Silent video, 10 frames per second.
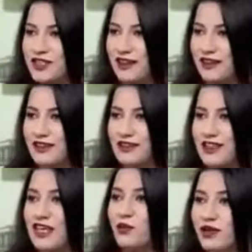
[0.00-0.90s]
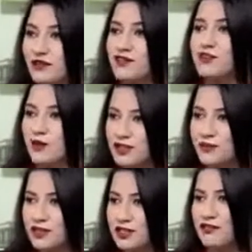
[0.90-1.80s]
said, it is equally the
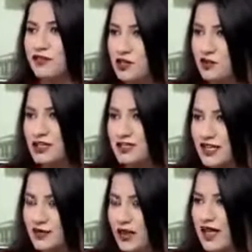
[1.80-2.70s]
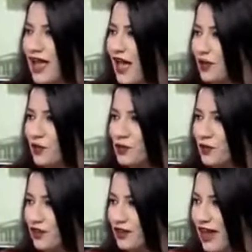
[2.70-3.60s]
responsibility of the users as well. And Dr.
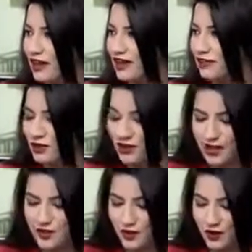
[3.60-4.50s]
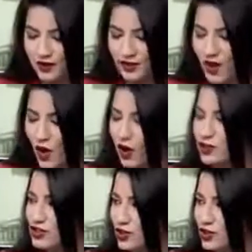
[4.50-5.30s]
Murugan, I'll give you the last word on the